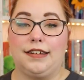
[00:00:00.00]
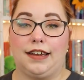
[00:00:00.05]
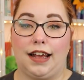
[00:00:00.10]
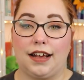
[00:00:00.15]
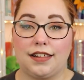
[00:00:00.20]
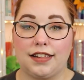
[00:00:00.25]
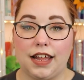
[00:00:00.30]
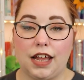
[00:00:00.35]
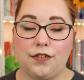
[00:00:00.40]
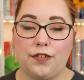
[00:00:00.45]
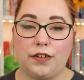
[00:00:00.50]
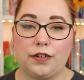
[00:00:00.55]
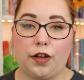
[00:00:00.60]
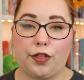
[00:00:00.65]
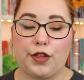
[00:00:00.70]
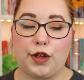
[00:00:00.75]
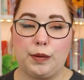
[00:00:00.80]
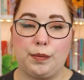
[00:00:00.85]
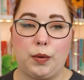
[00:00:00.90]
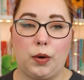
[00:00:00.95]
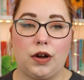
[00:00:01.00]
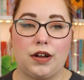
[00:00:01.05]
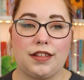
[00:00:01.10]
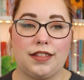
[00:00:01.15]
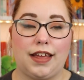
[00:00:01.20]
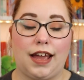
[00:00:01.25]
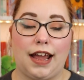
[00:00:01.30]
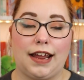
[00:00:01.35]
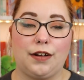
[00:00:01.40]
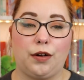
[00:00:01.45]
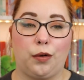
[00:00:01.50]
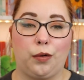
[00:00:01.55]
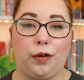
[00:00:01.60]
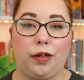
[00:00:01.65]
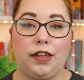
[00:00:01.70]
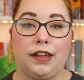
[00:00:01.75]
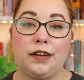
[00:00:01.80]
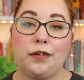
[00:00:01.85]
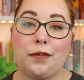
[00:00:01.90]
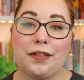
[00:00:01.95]
Next, I have another book that I don't
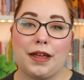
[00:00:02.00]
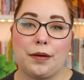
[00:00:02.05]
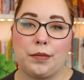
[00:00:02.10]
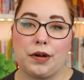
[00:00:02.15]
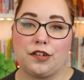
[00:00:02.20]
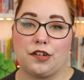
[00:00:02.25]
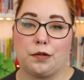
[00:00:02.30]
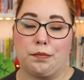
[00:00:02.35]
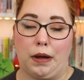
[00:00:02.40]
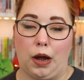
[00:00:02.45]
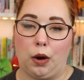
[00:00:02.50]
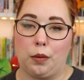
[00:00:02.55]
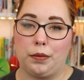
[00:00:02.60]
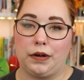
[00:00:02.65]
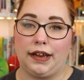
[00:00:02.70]
really know that much about,